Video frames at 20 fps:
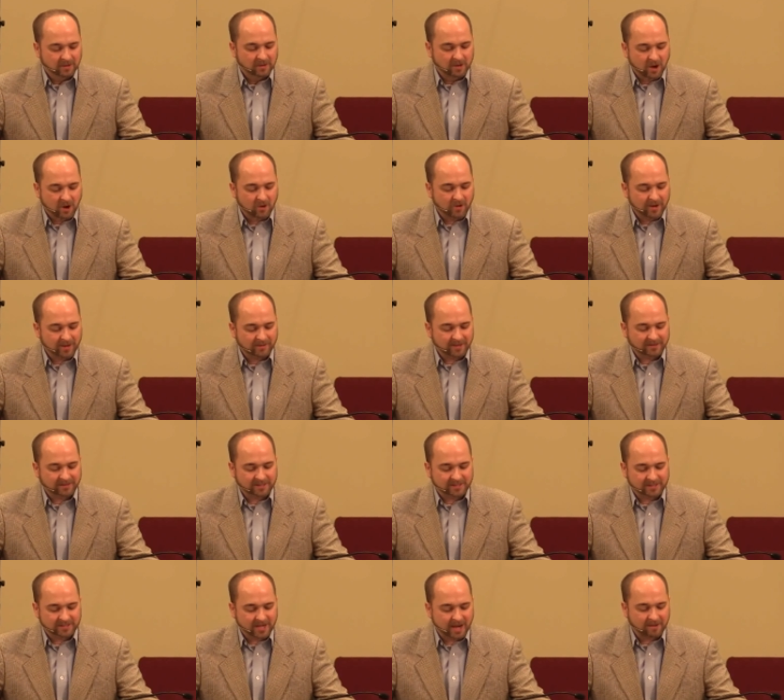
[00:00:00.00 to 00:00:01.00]
knowing that
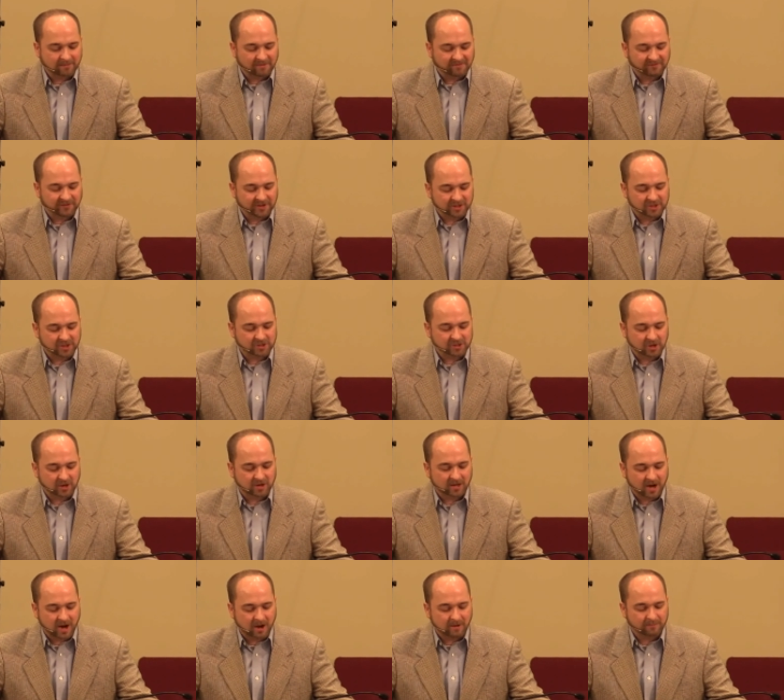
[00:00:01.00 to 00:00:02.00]
the same afflictions are
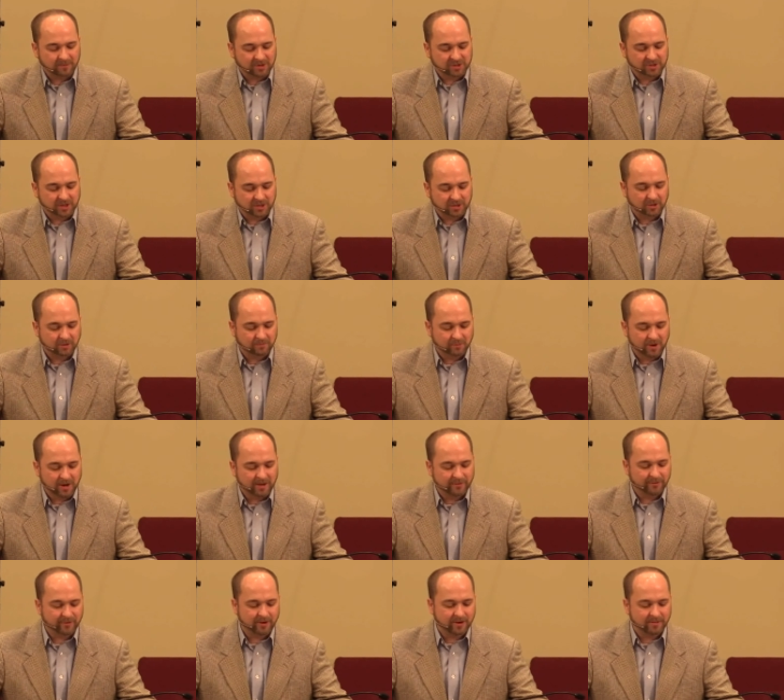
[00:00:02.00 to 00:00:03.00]
accomplished in your
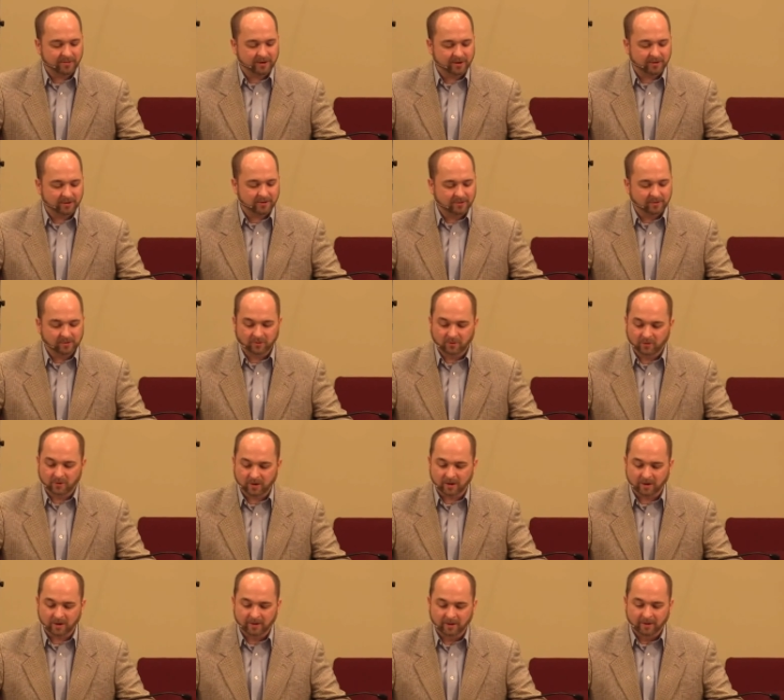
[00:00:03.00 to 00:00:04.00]
brethren that are in the
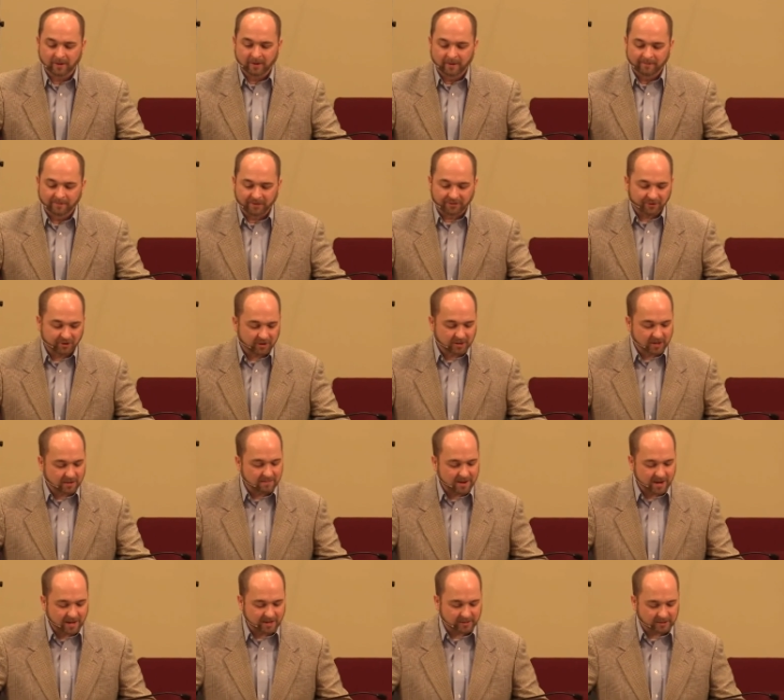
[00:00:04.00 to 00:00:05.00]
Lord. The third
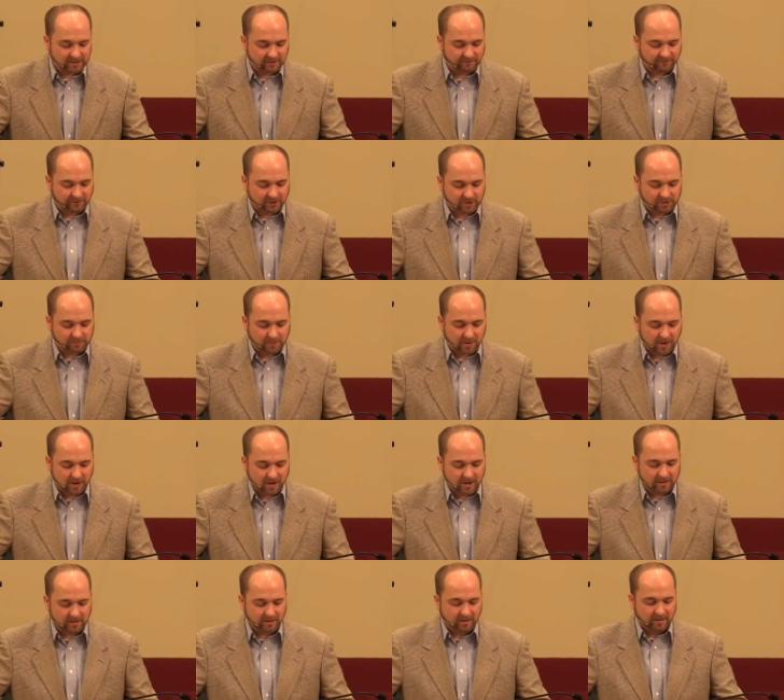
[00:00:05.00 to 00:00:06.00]
command is the first
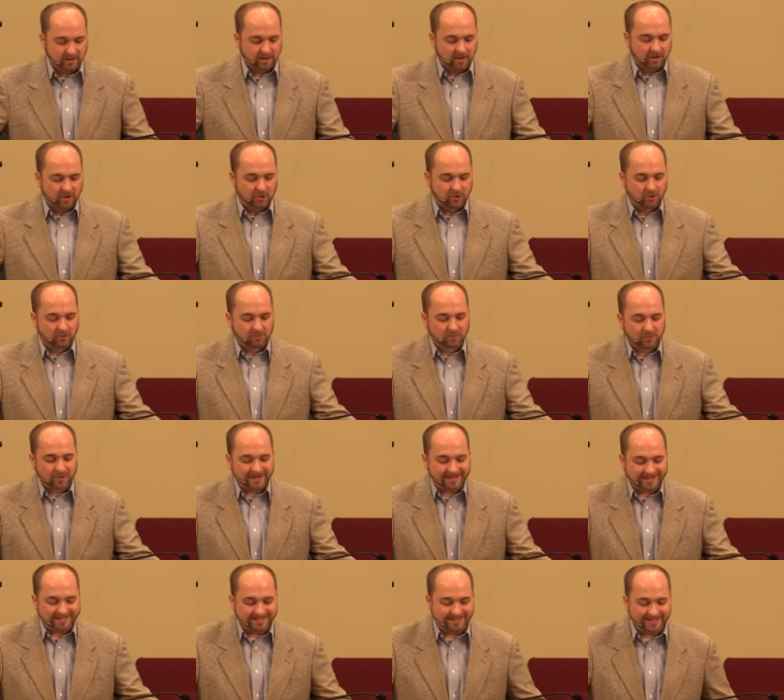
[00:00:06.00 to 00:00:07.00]
part whom
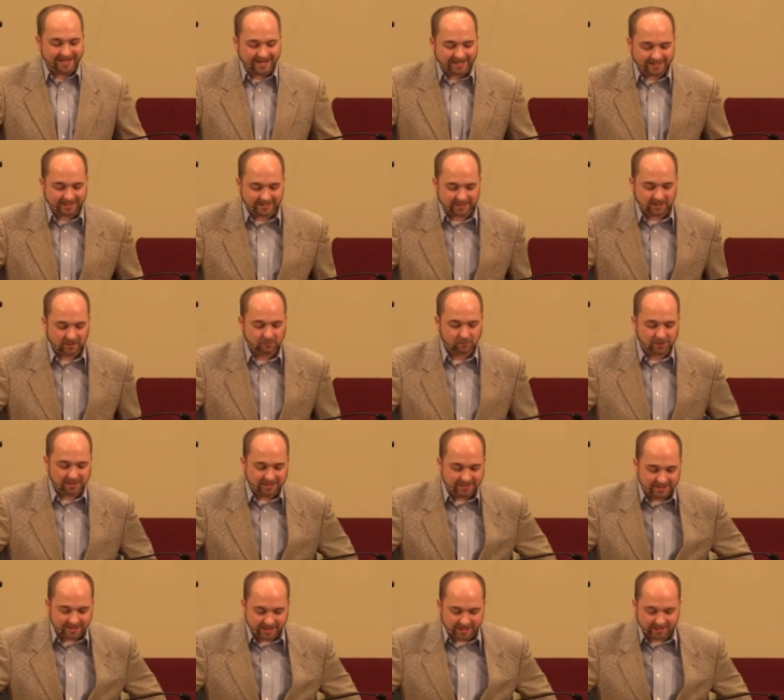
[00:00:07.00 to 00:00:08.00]
resist.
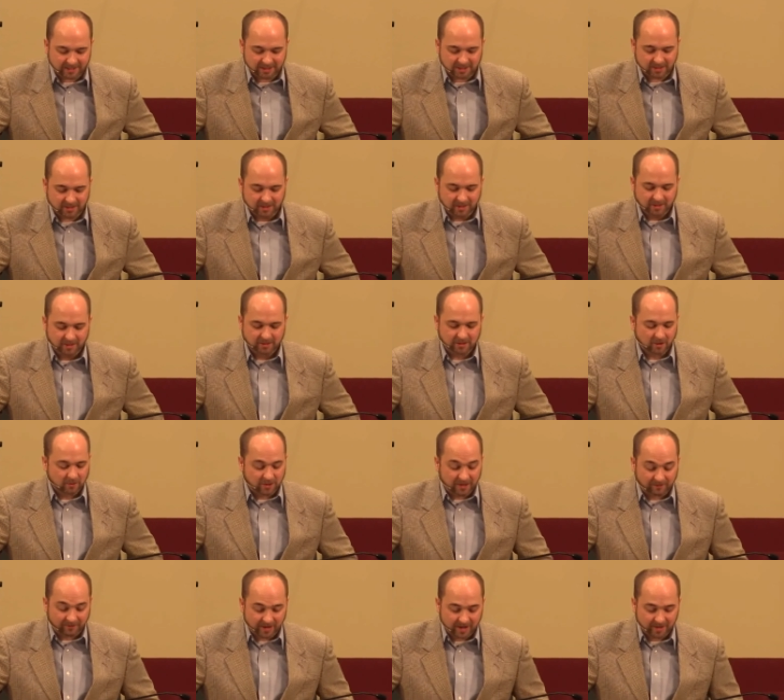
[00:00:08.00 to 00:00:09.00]
Resist. Don't
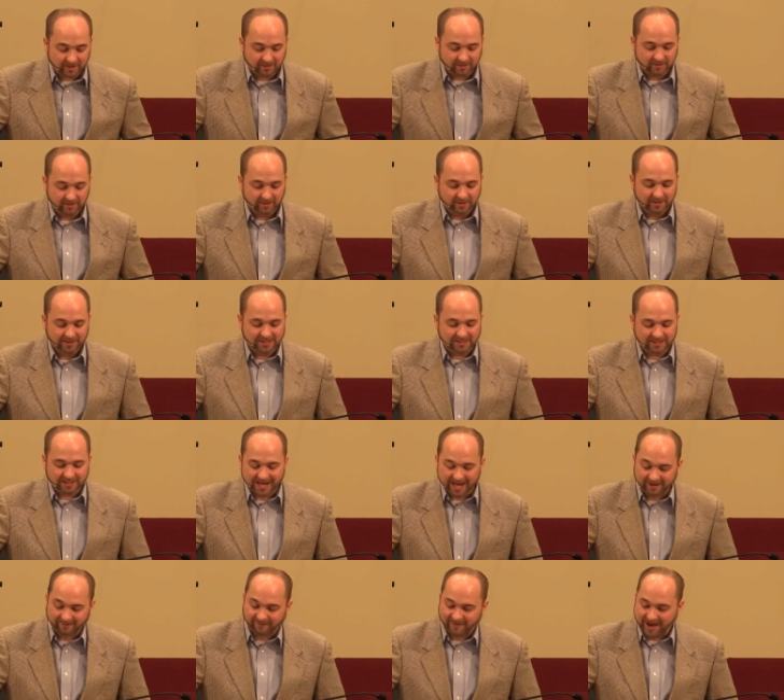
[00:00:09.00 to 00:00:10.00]
give in.
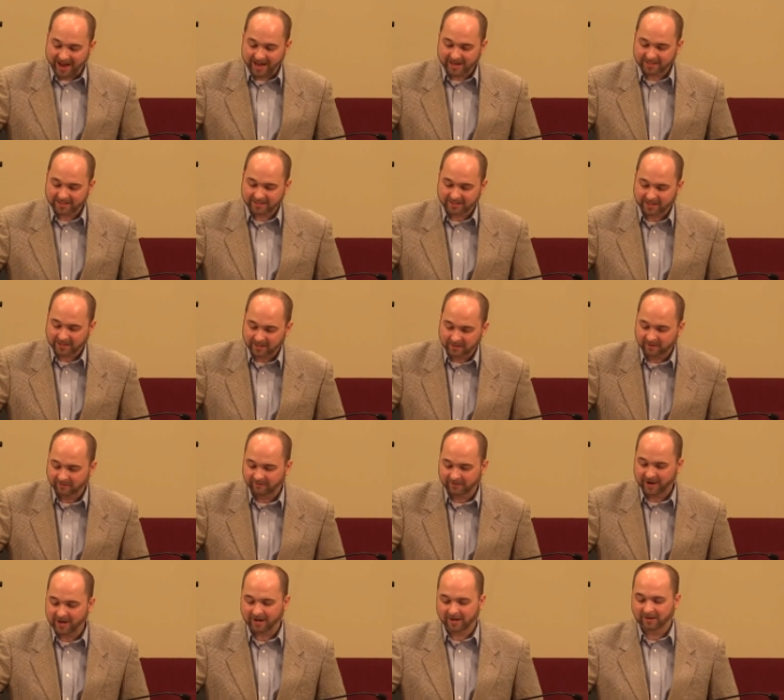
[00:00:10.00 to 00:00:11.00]
Steadfast in the
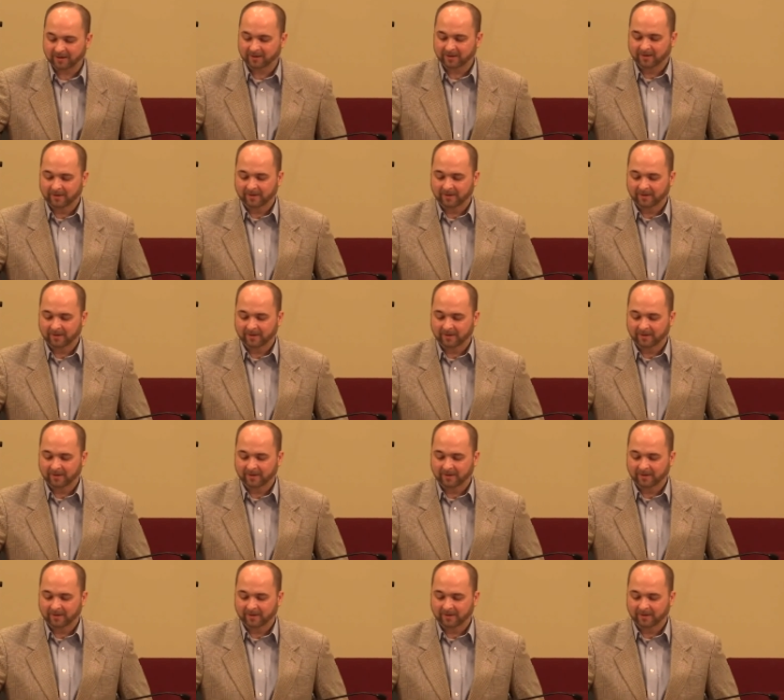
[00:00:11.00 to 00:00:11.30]
faith.